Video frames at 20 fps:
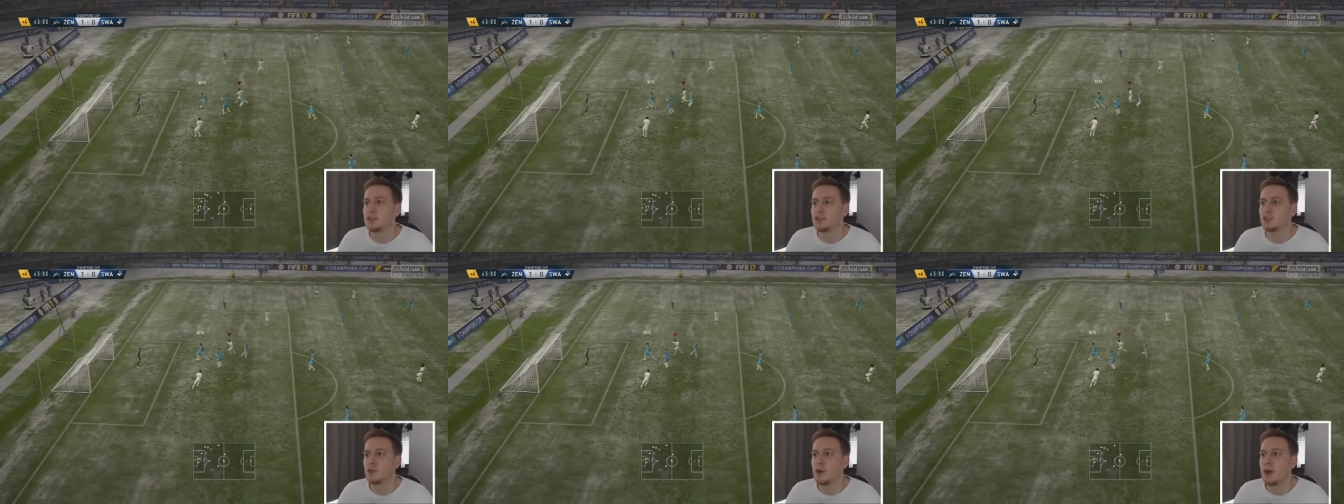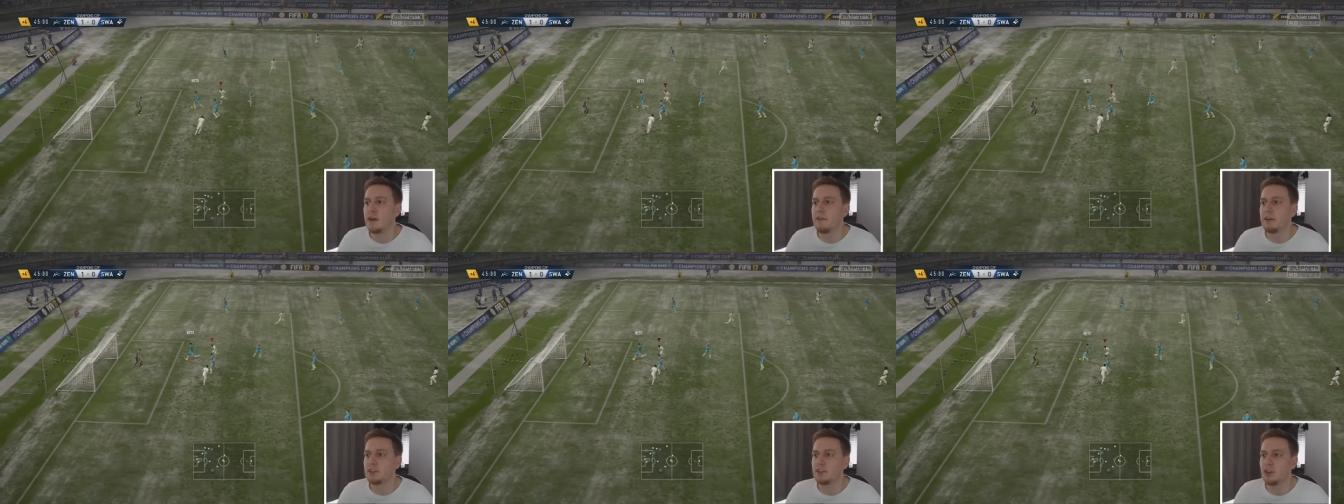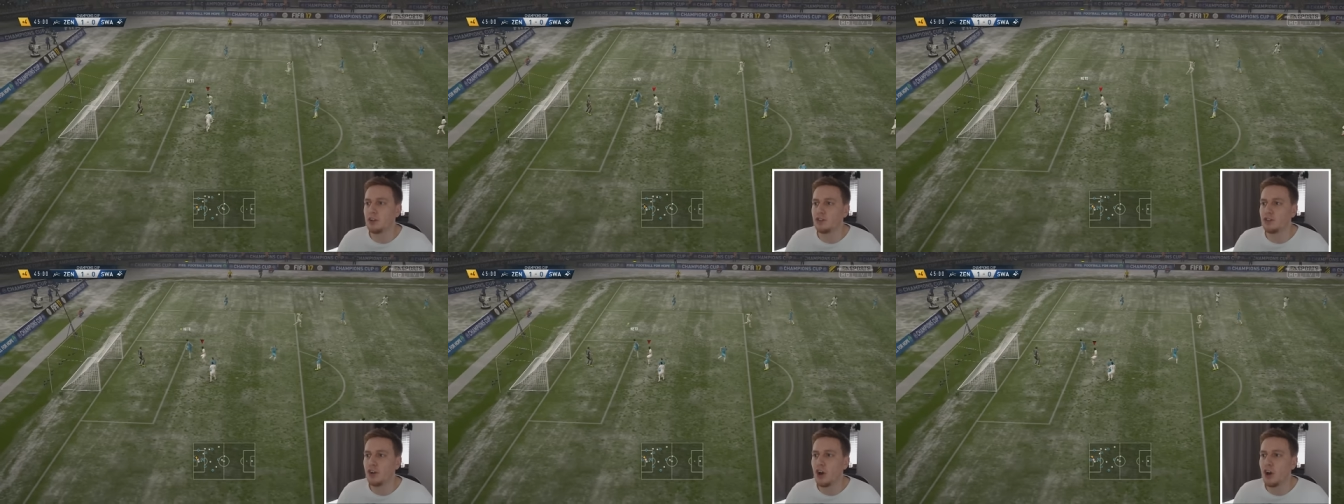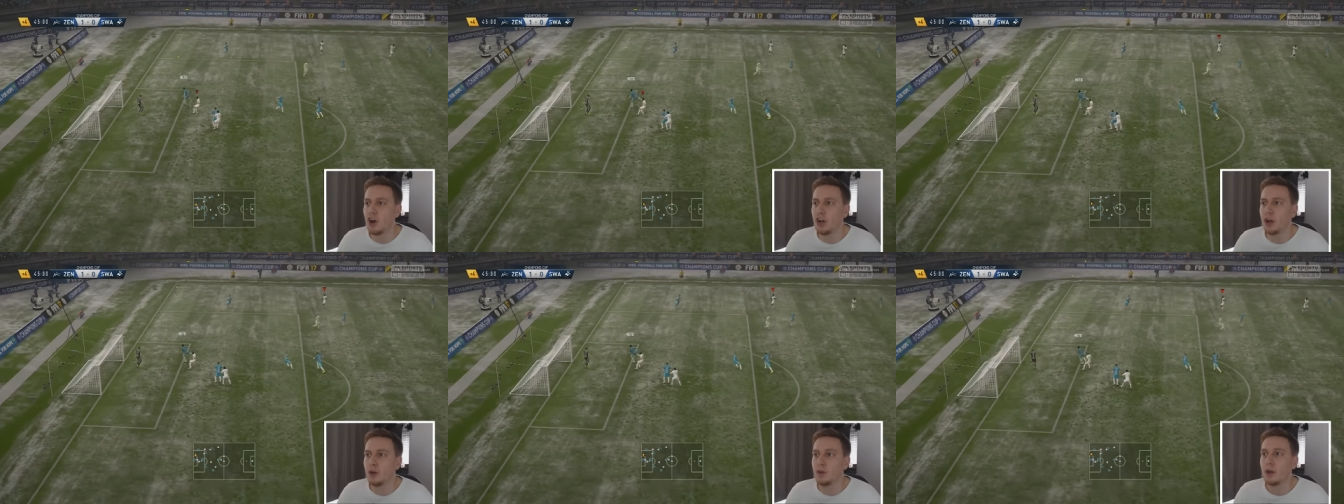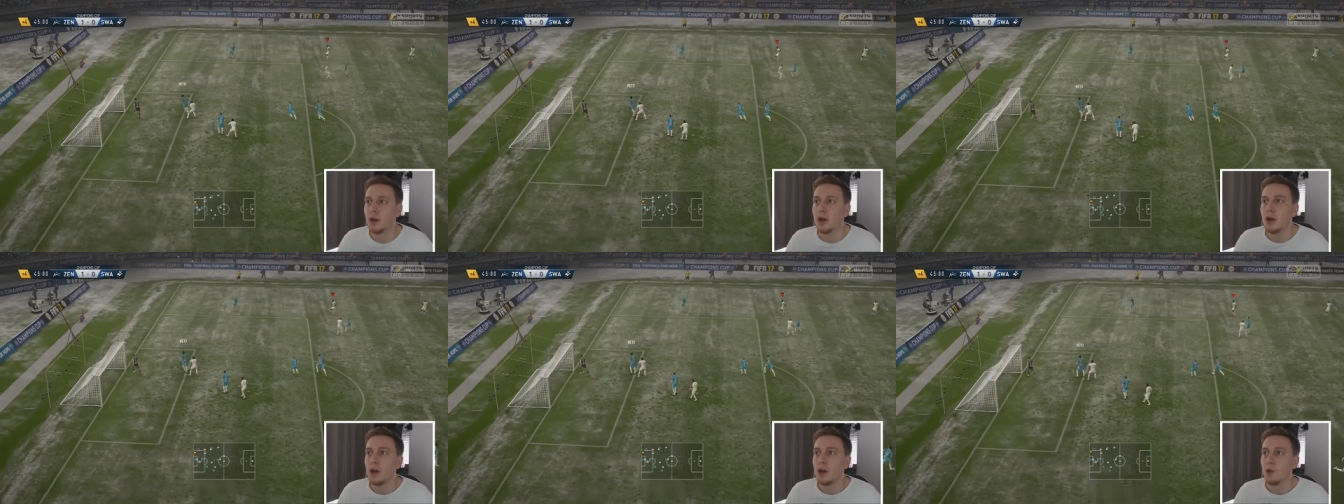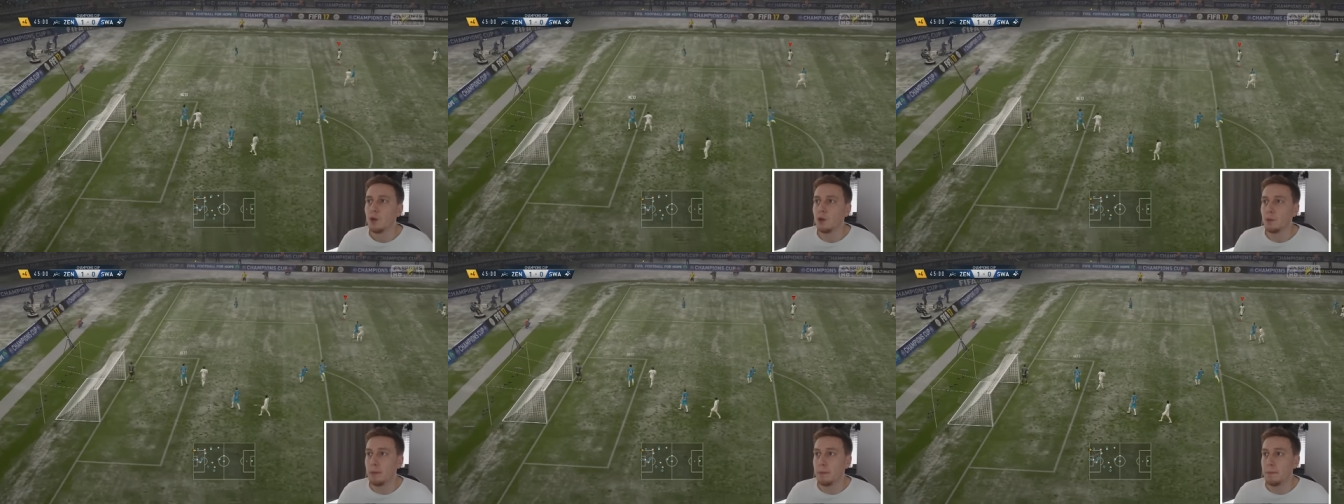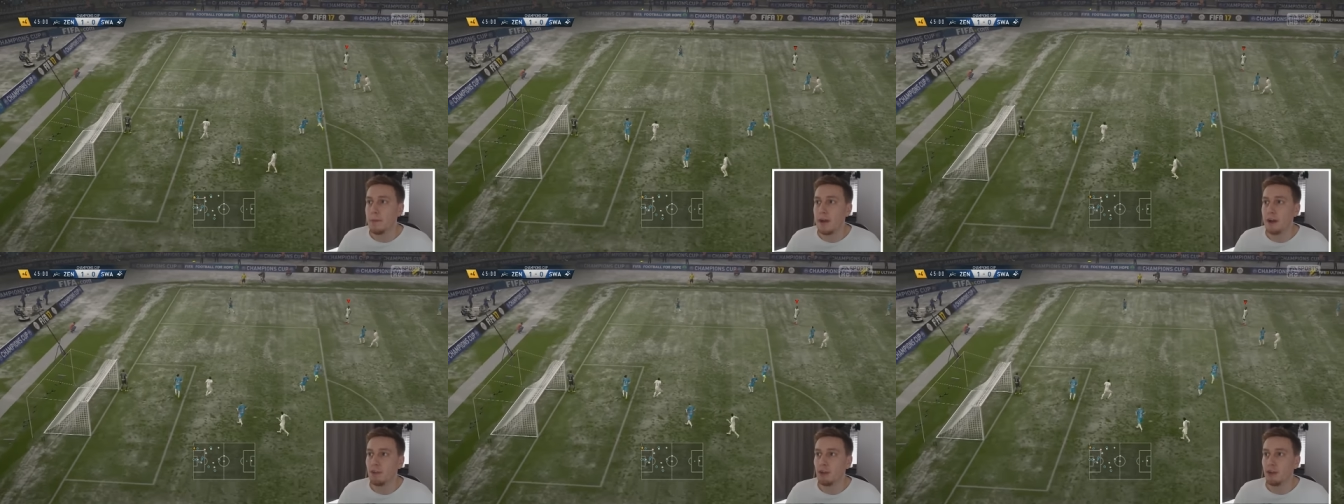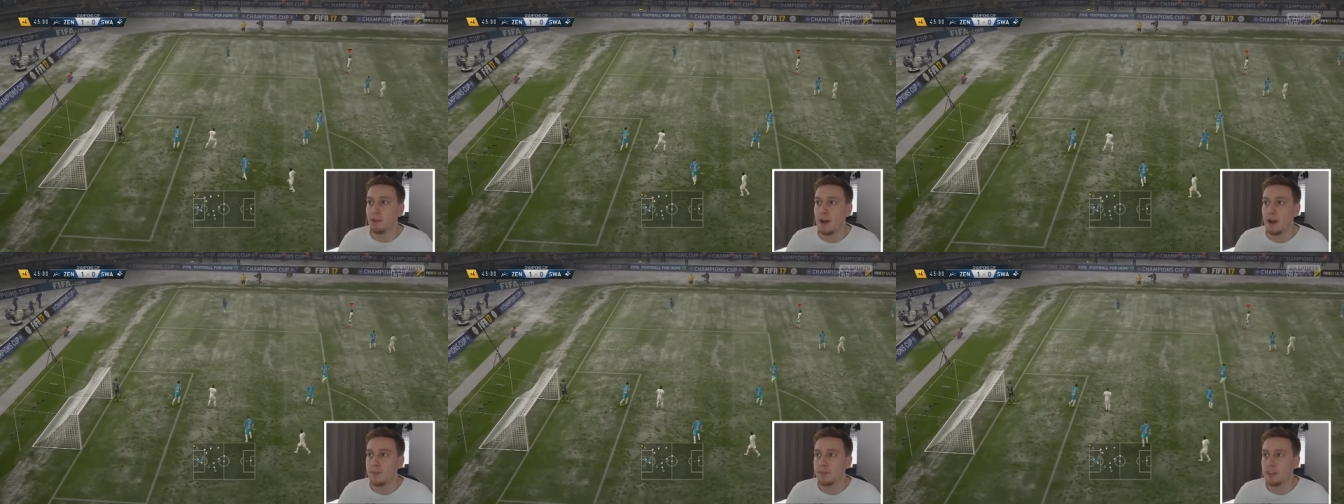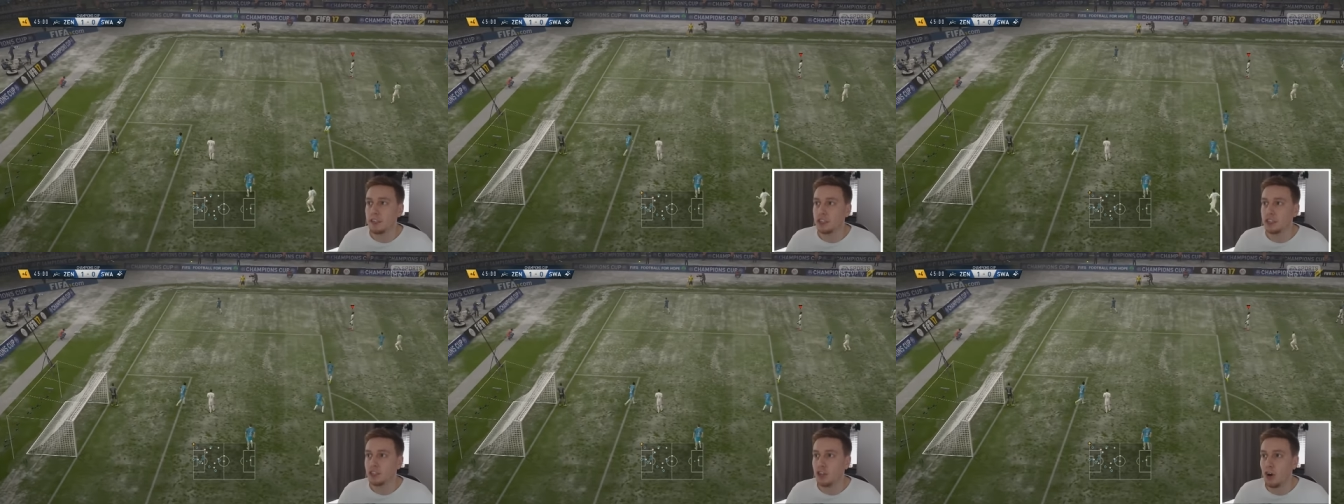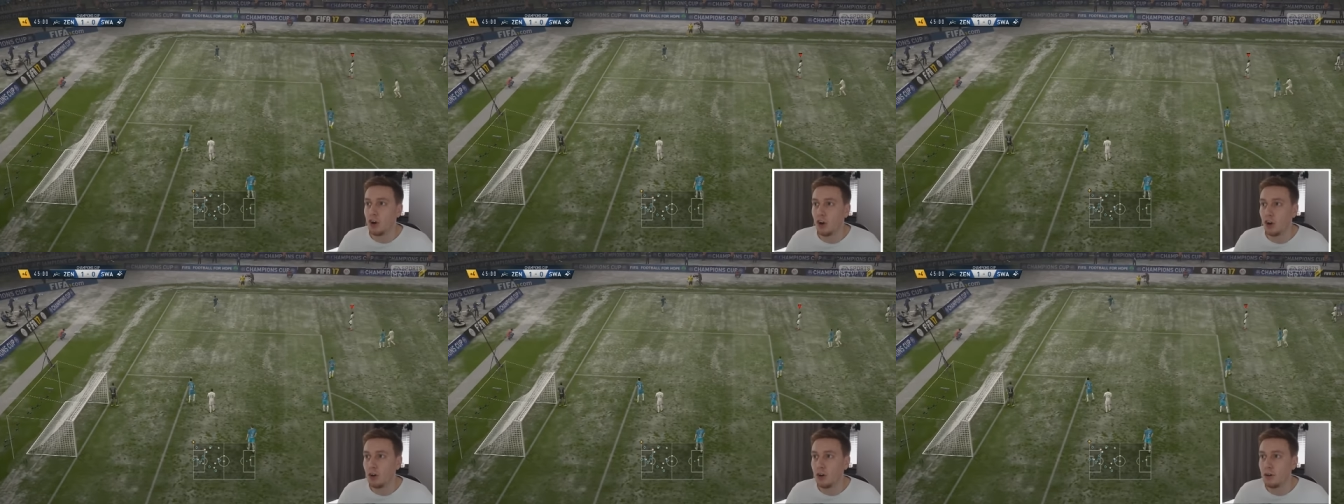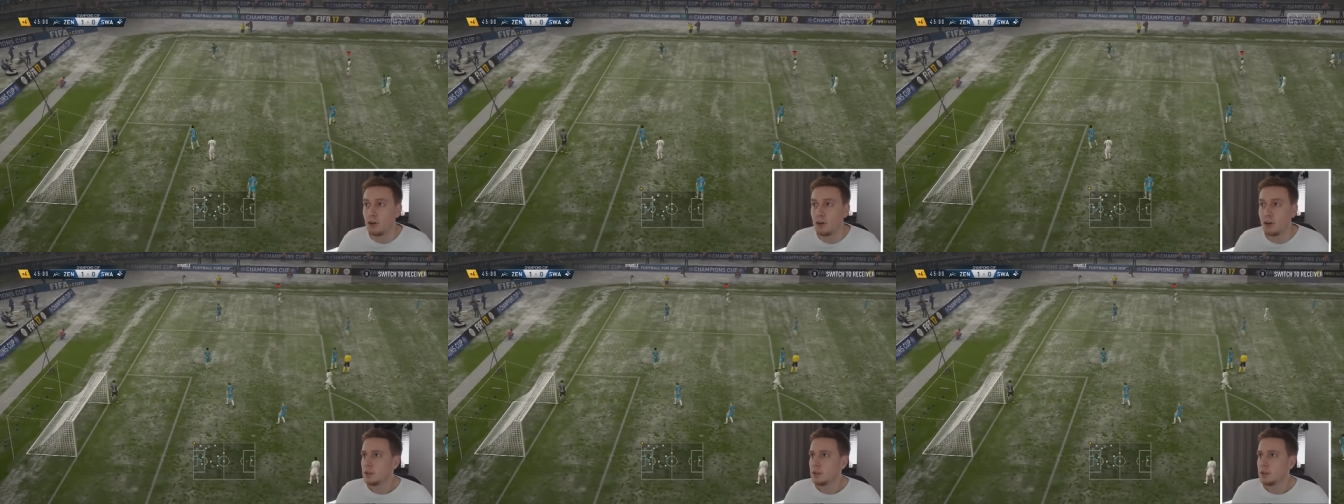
to square it to Lozano. Would have been better off having the shot.